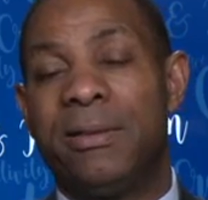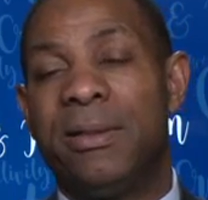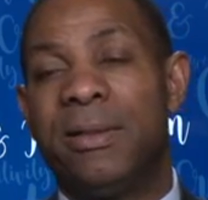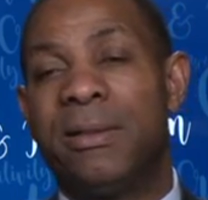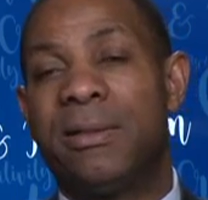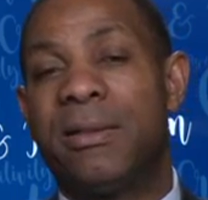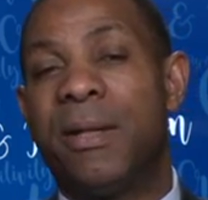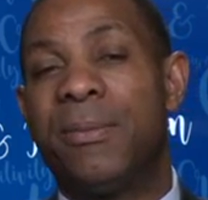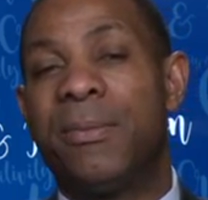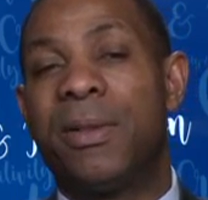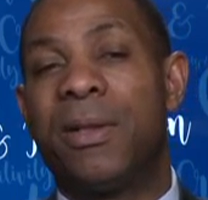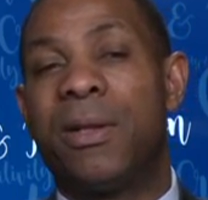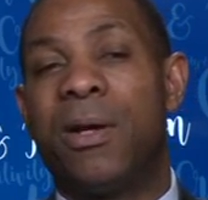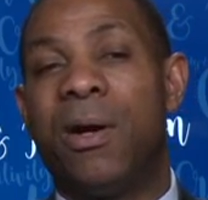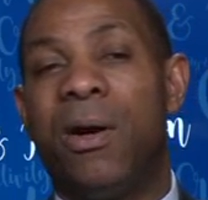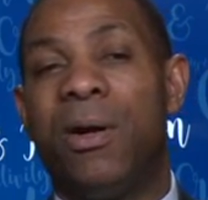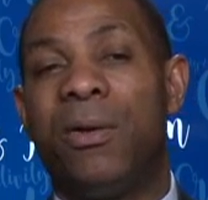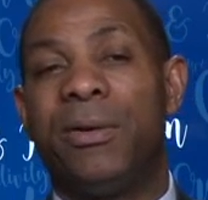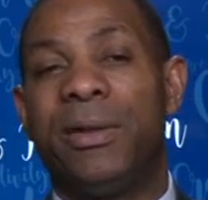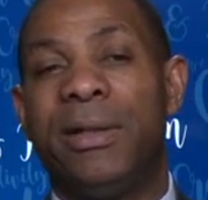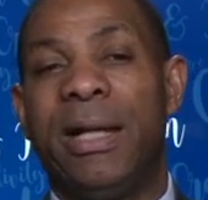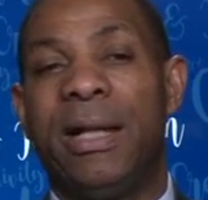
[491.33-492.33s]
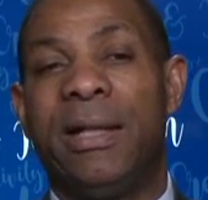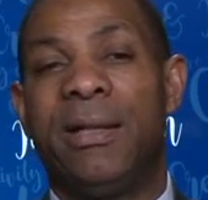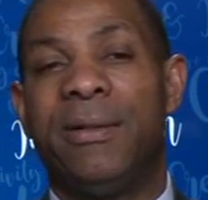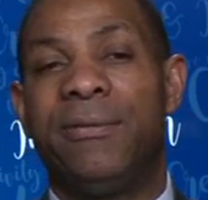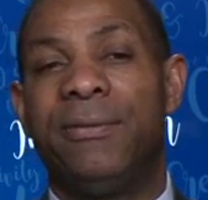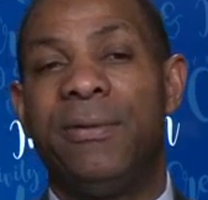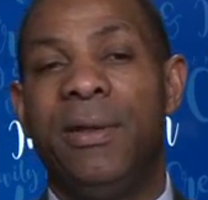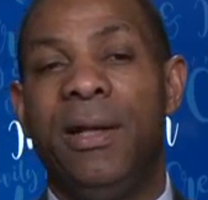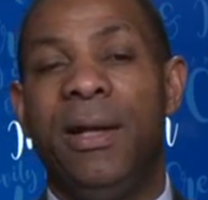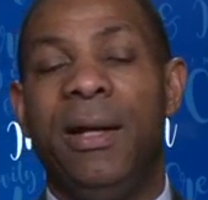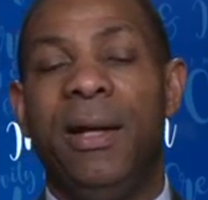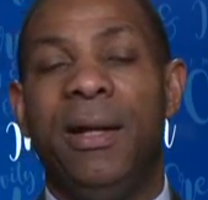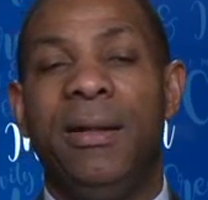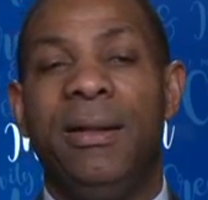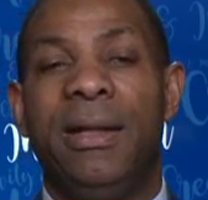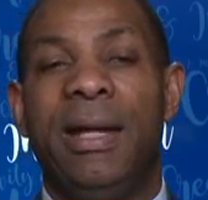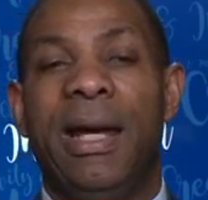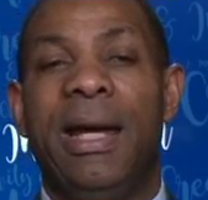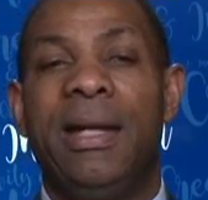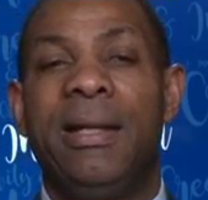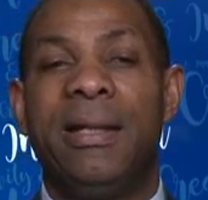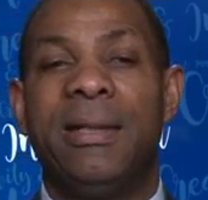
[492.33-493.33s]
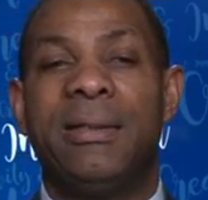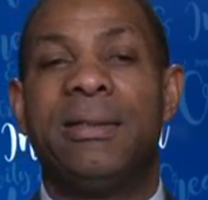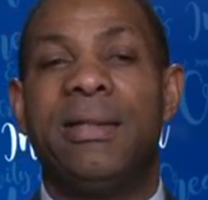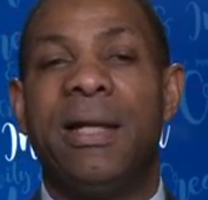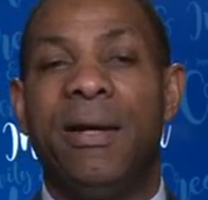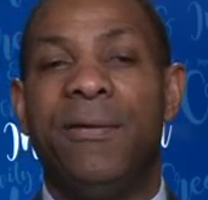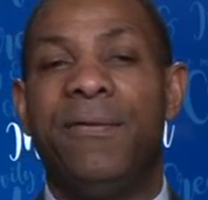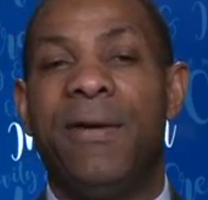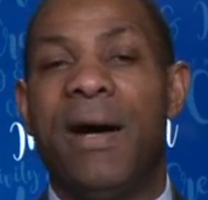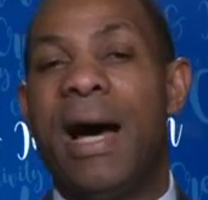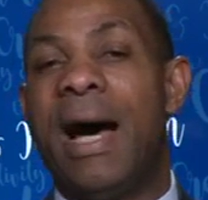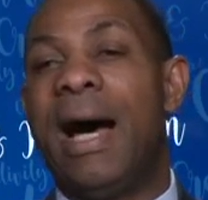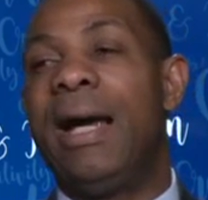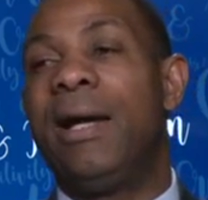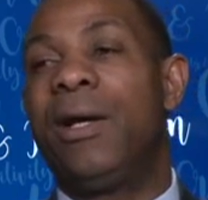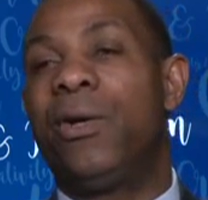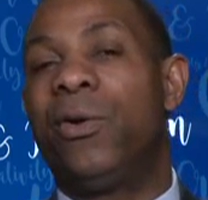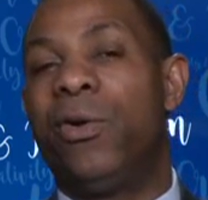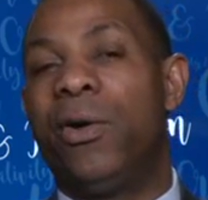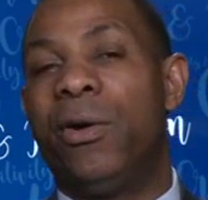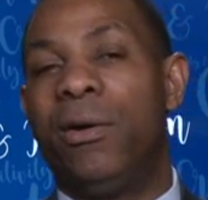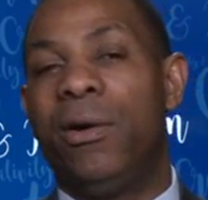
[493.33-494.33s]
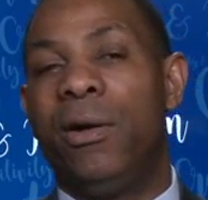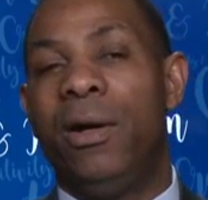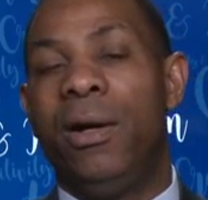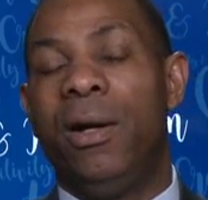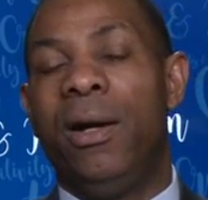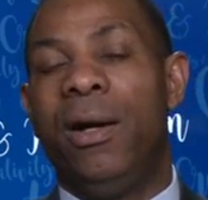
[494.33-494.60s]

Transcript: There's something called the NSF I-Corps